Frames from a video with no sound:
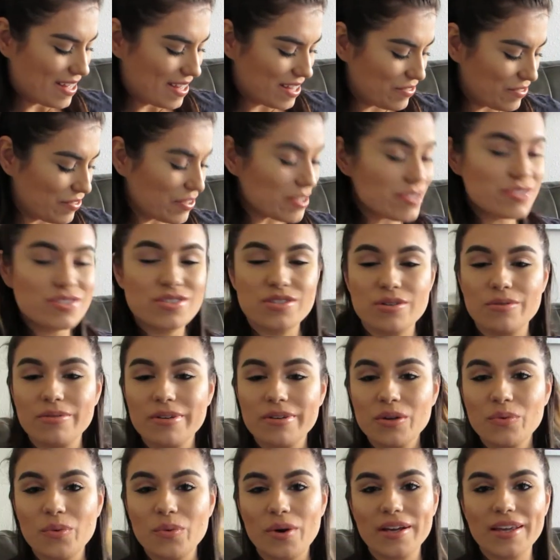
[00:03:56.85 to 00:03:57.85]
It felt so
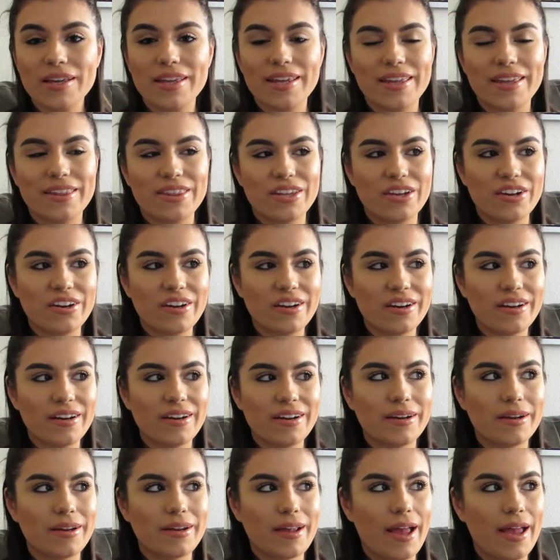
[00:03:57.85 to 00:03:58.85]
good walking in there.
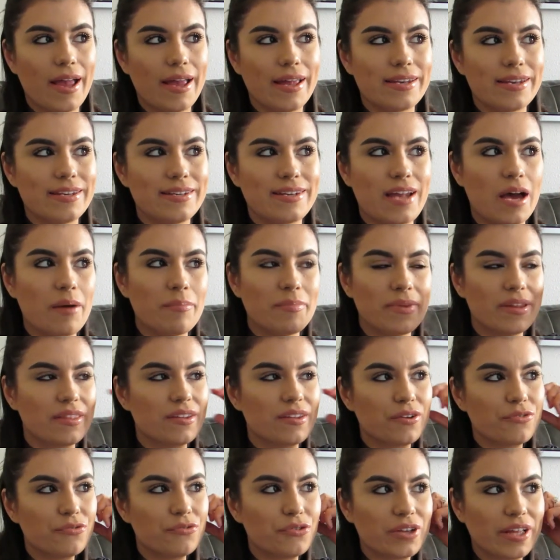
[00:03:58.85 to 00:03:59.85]
I had not been
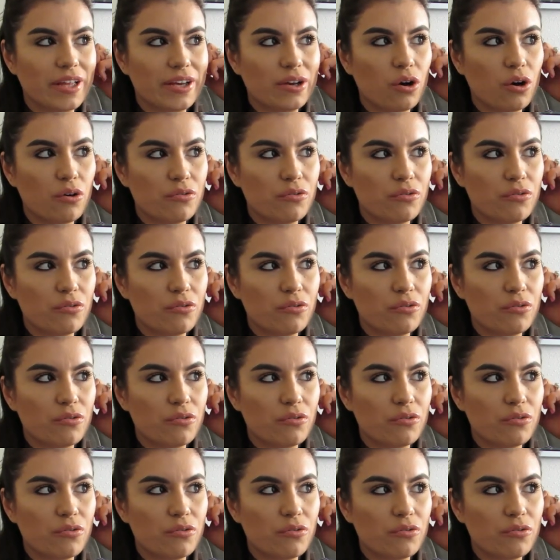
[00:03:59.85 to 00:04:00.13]
there for like